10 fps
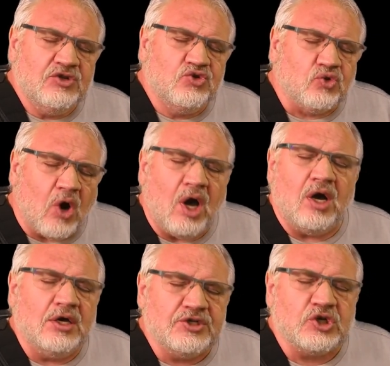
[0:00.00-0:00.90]
Draw
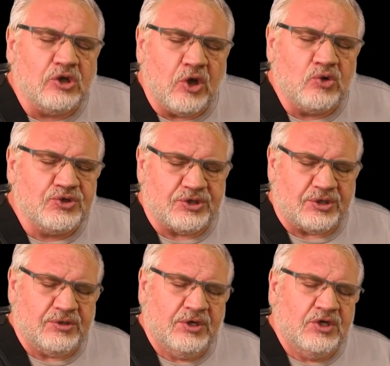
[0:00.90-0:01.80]
us
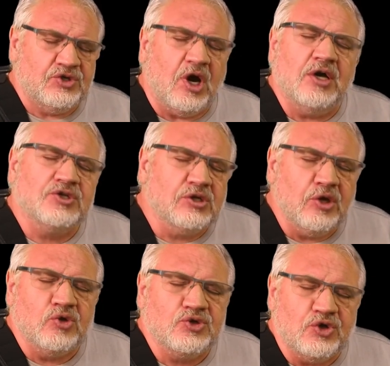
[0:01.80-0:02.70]
closer. Draw us
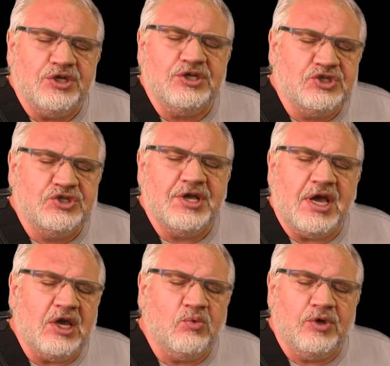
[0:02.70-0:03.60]
closer each
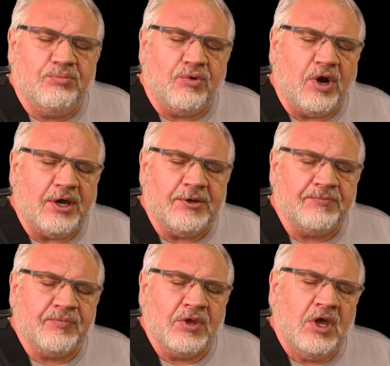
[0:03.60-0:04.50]
day, we pray.
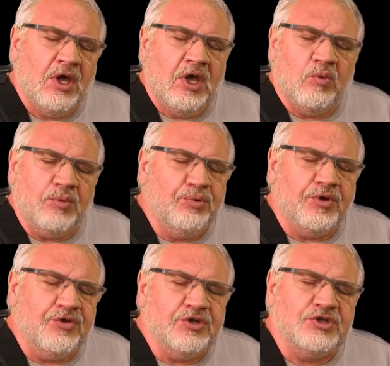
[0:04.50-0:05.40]
We
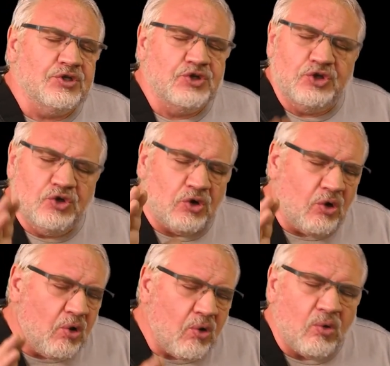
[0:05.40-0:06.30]
put this into your
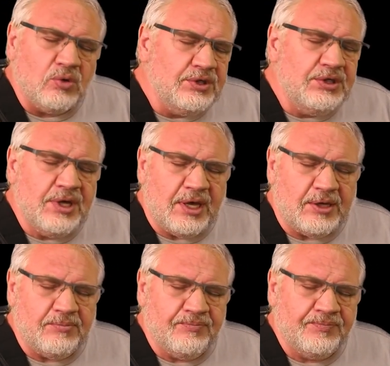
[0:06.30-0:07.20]
holy
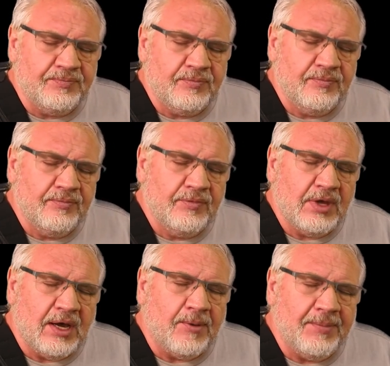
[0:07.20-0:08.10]
name.
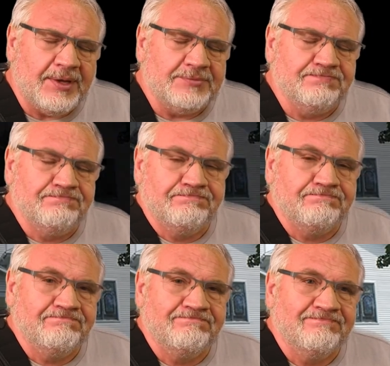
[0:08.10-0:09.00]
Amen.
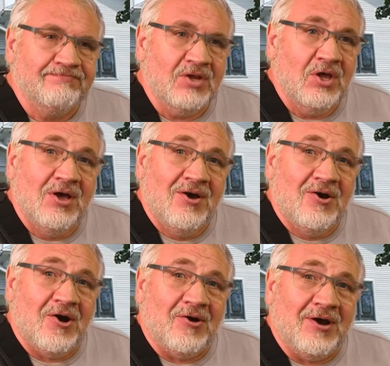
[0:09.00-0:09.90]

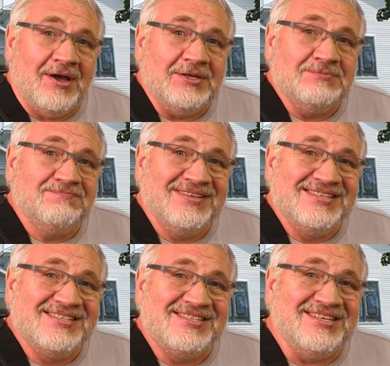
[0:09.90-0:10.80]
All righty.
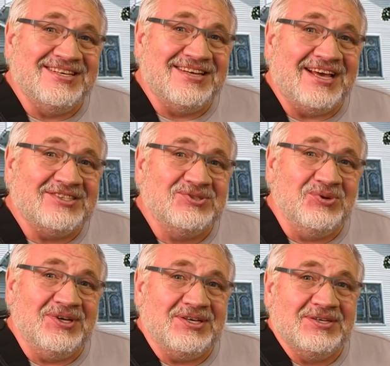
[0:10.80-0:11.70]
see you next
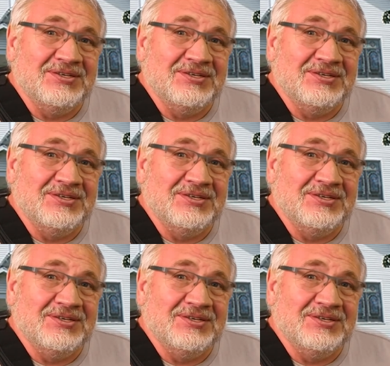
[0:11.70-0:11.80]
week.